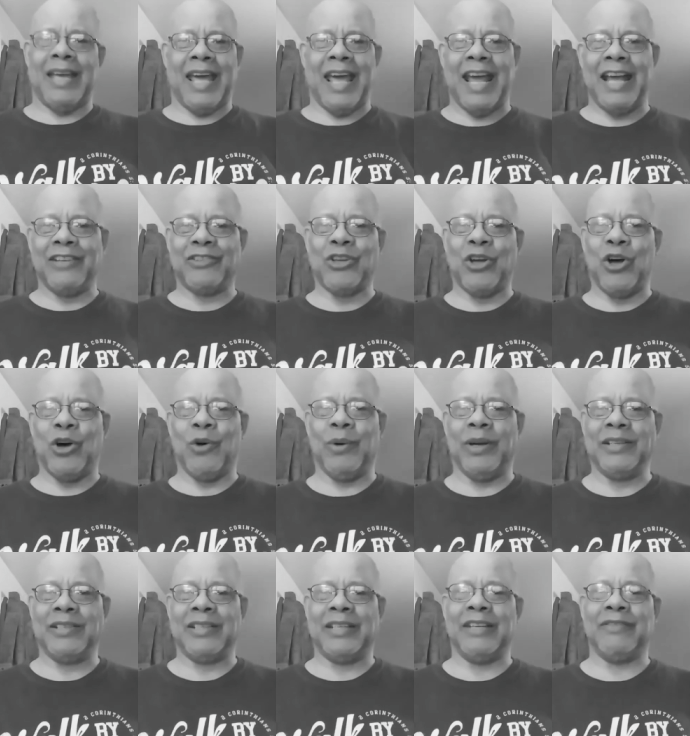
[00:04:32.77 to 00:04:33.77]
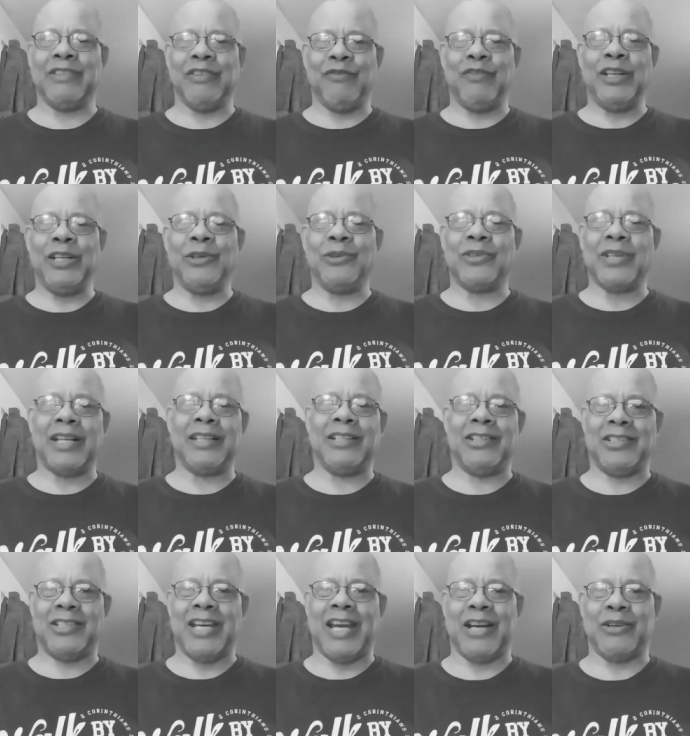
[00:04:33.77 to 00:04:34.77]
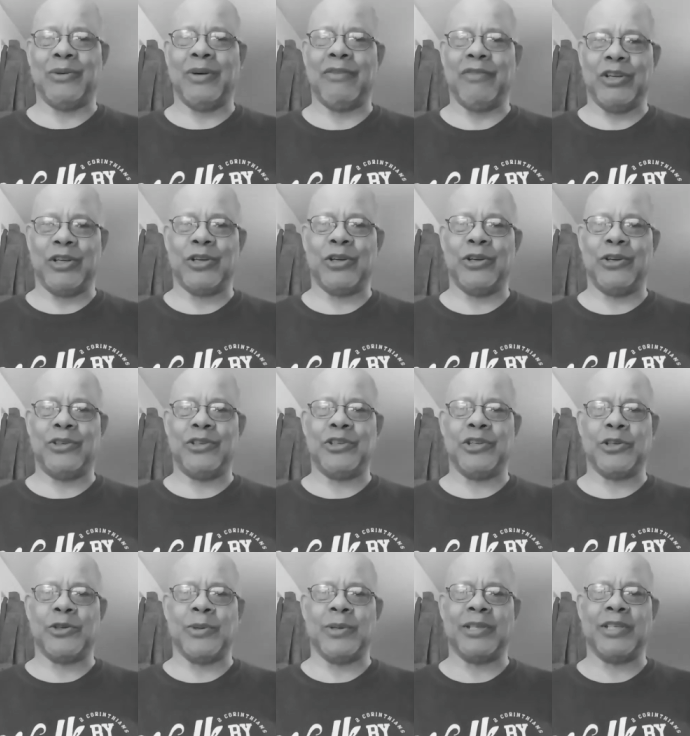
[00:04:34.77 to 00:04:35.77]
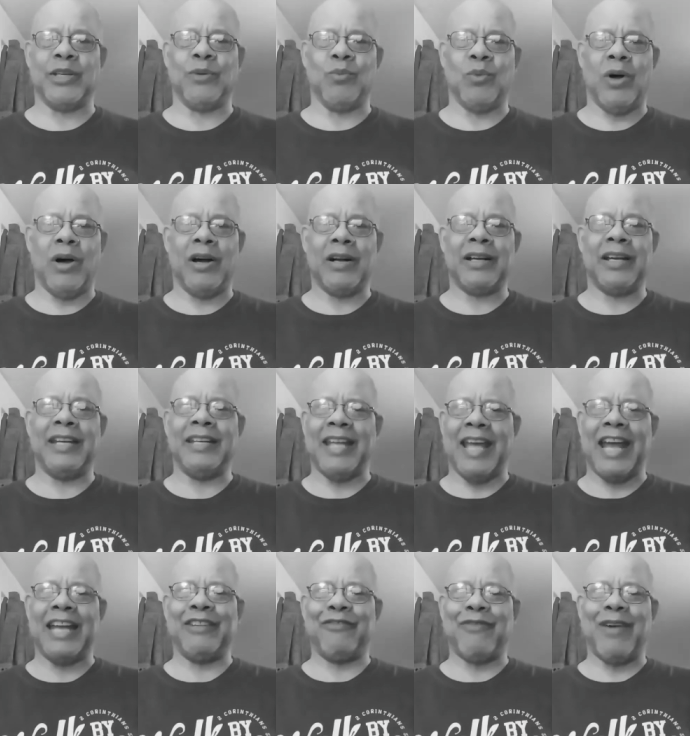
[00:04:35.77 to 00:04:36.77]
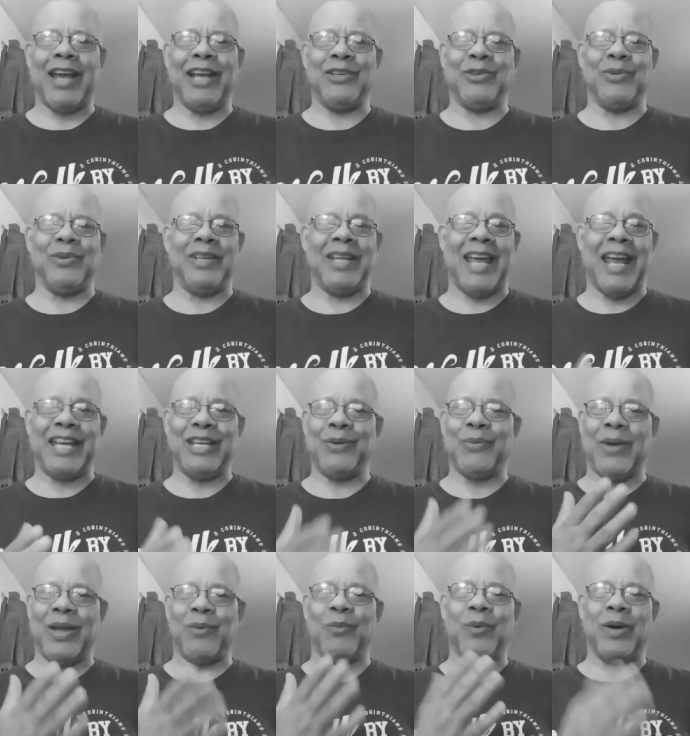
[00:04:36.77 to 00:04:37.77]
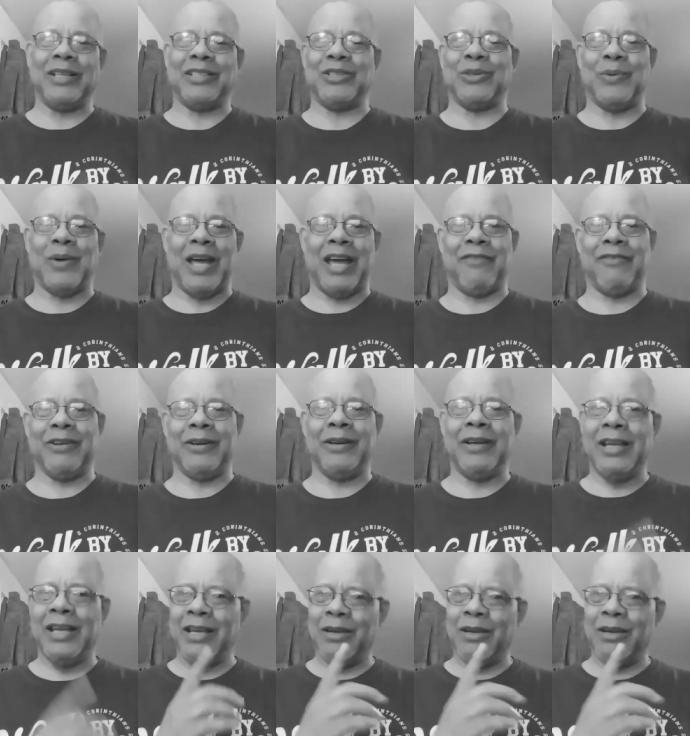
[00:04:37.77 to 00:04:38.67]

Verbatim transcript: As always, if the videos on this channel have encouraged your Christian walk and edified you in any way whatsoever,